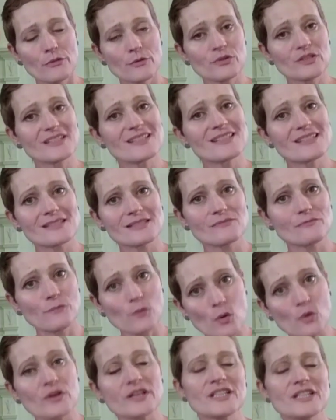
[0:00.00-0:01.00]

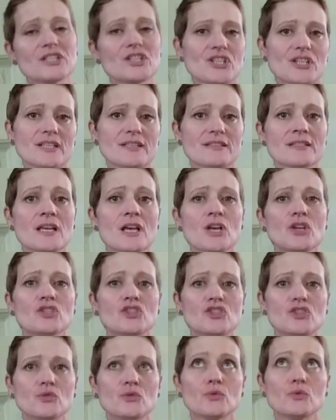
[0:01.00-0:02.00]
34 inches
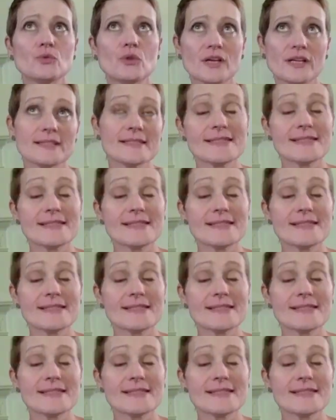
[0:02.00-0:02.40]
to